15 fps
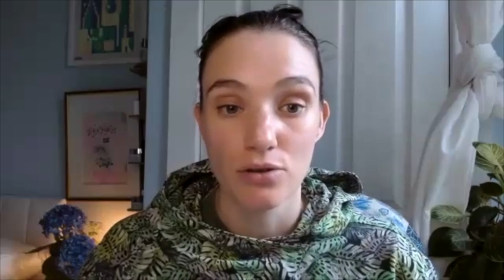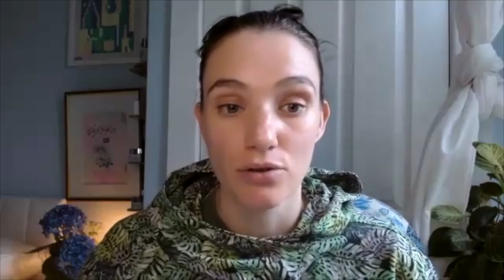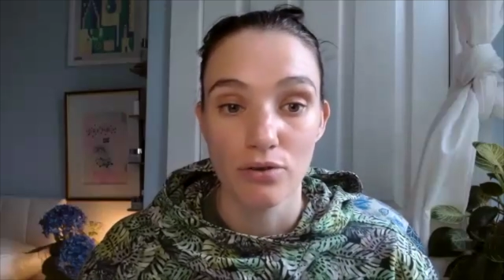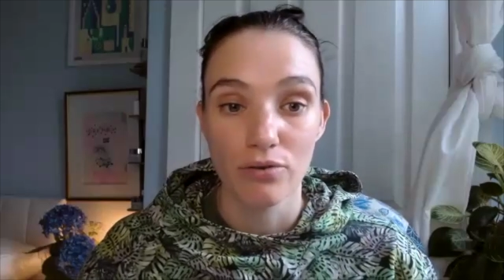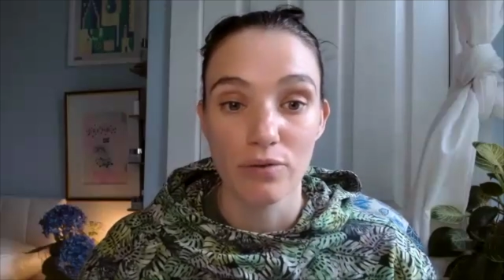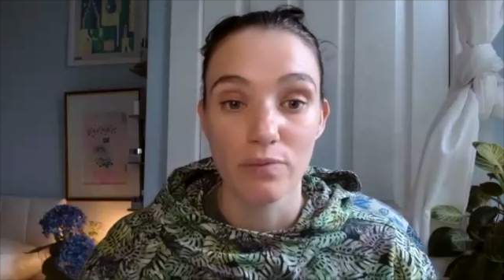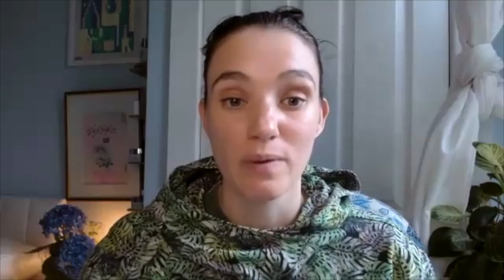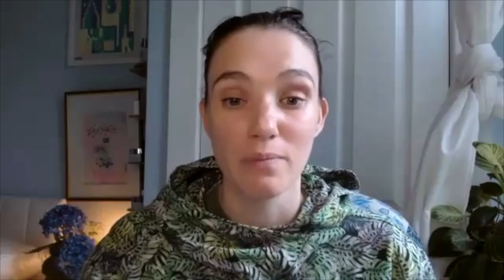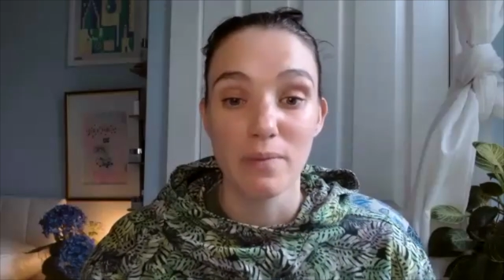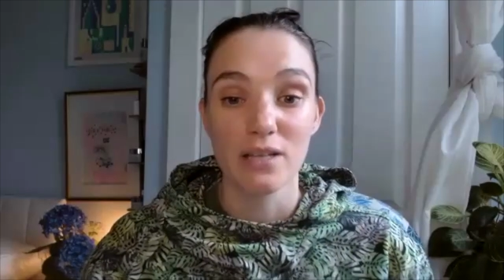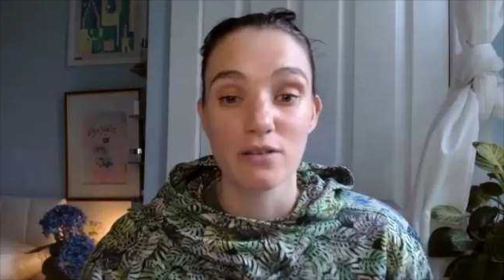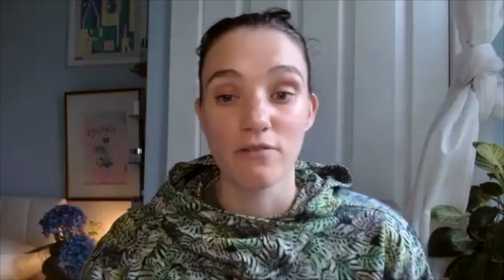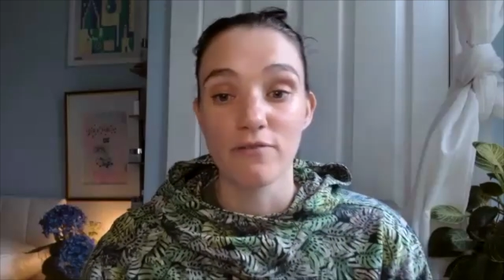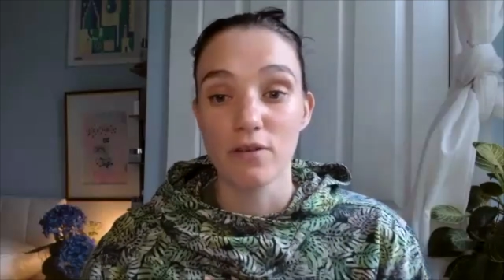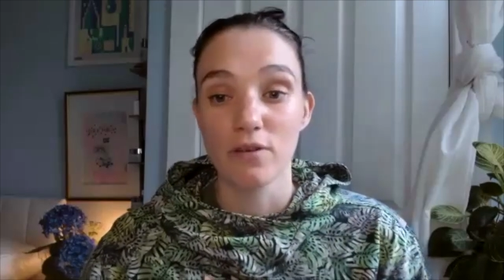If we've been made
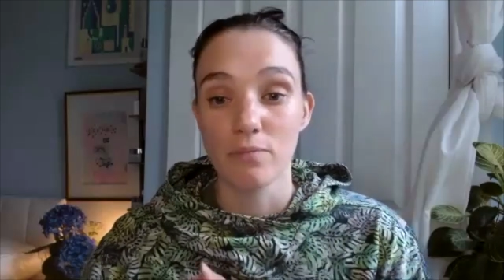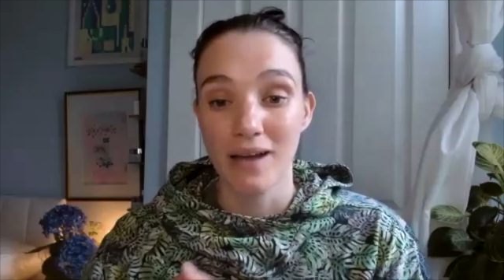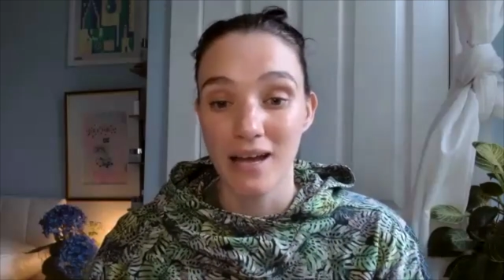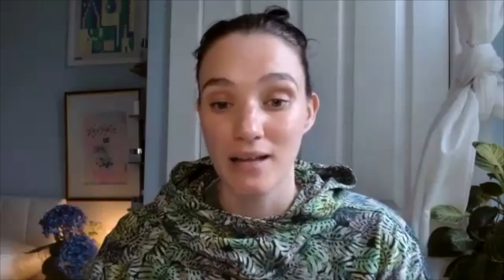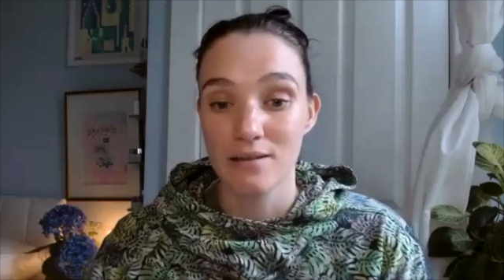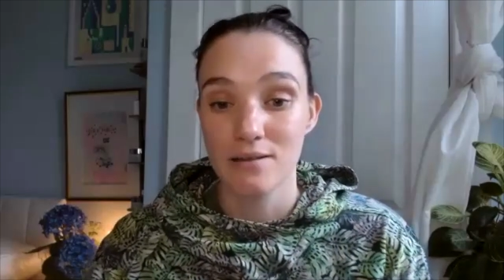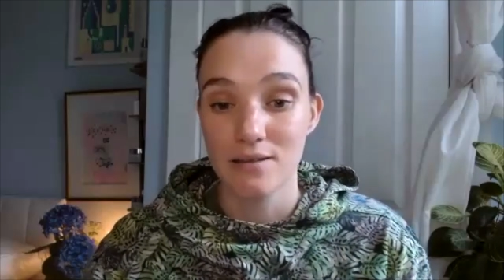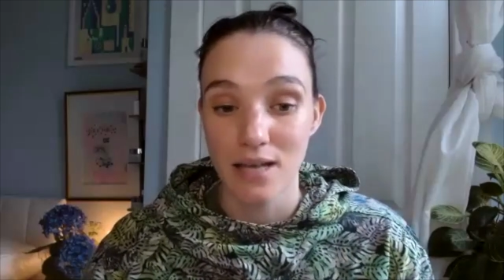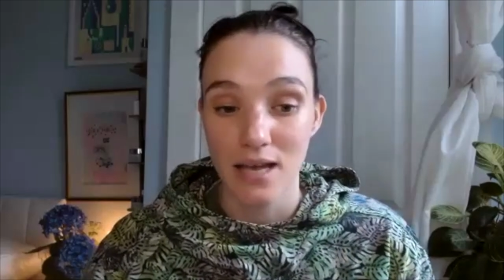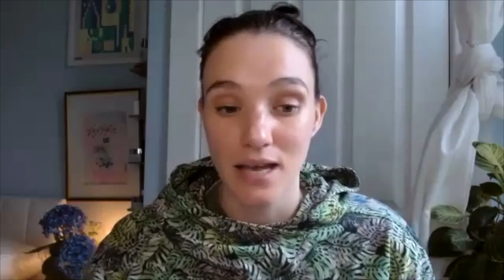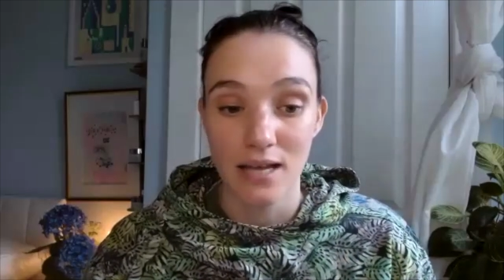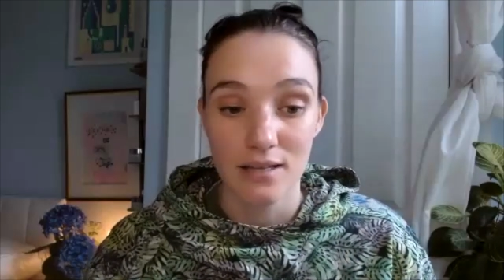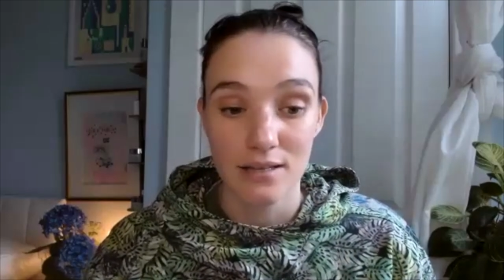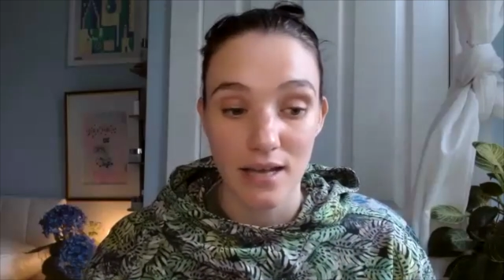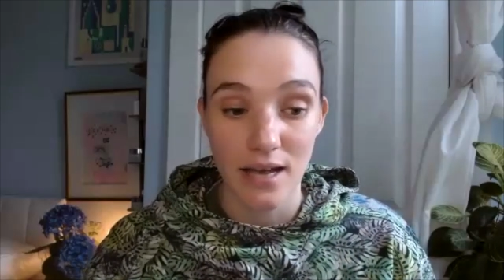to feel bad,
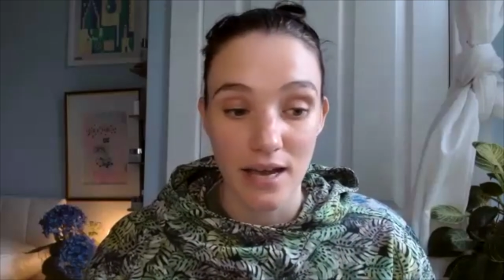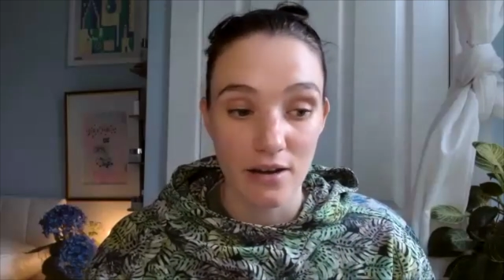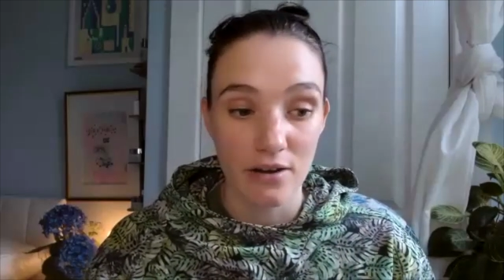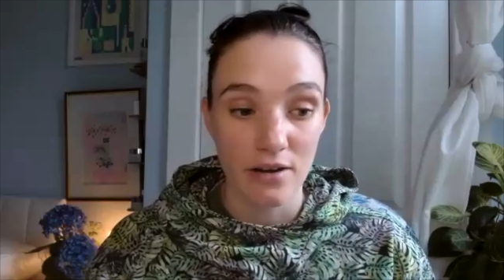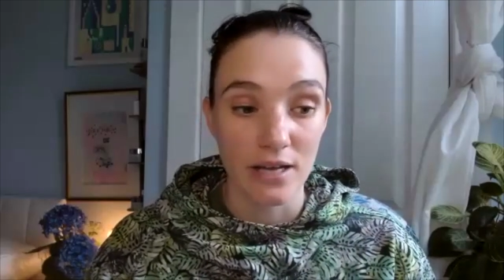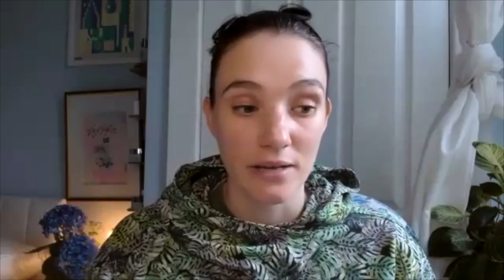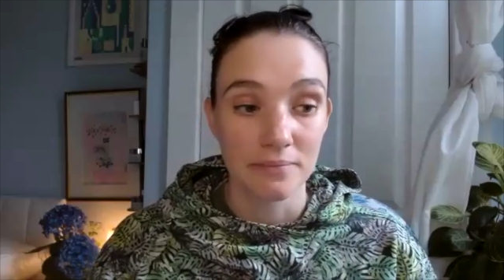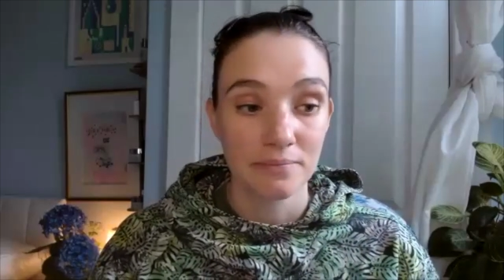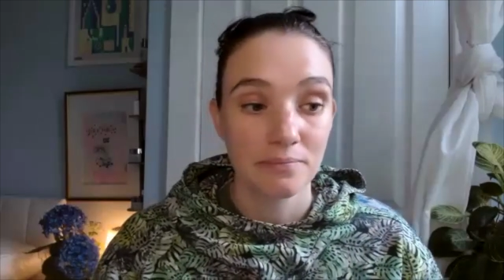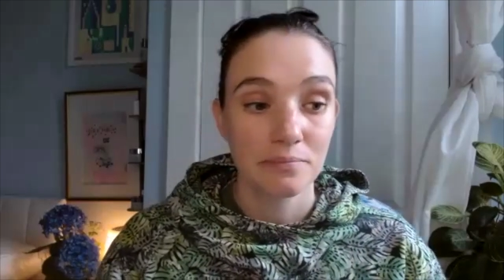sad, angry,